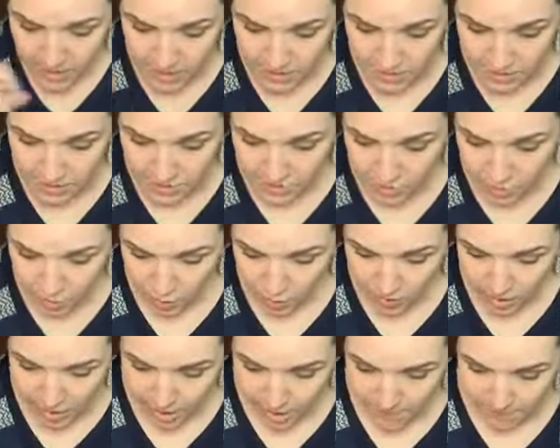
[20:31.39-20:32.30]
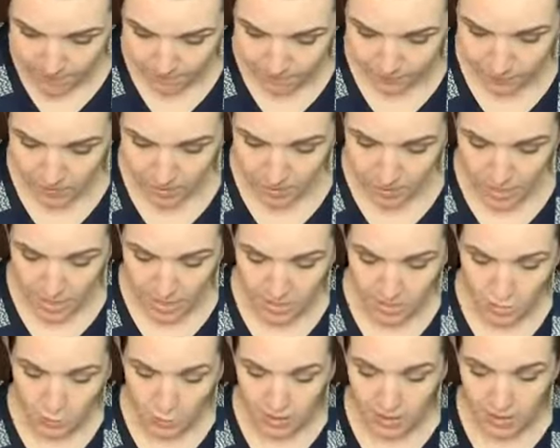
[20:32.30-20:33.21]
And so
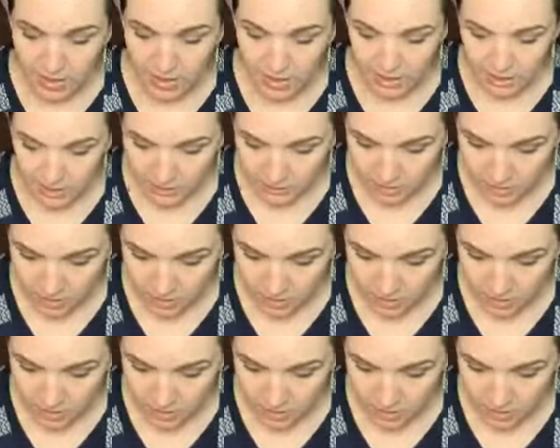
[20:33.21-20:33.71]
as we get,